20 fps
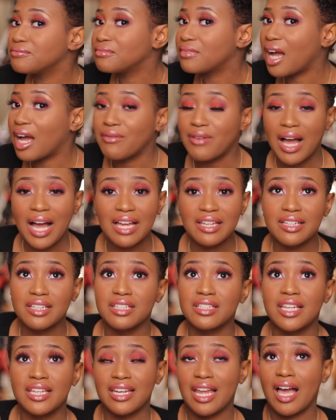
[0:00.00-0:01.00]
I've had
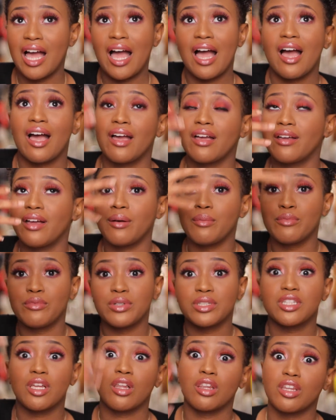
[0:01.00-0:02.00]
it and I am
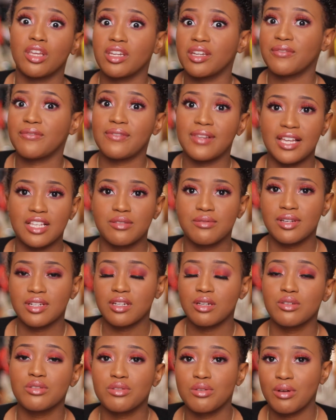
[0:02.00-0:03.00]
with a lot of lights right
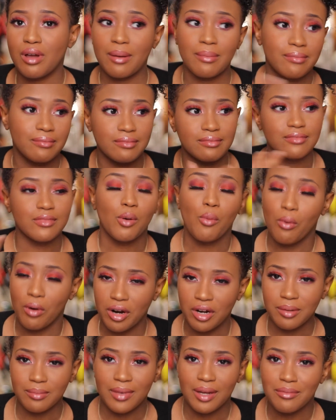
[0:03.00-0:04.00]
now, so I'm
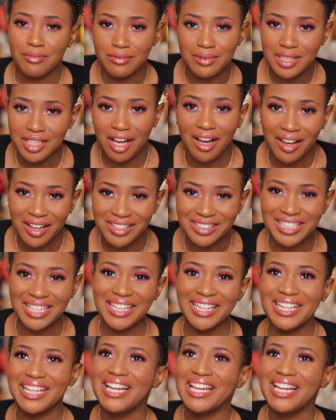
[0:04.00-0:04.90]
warm, I'm really hot.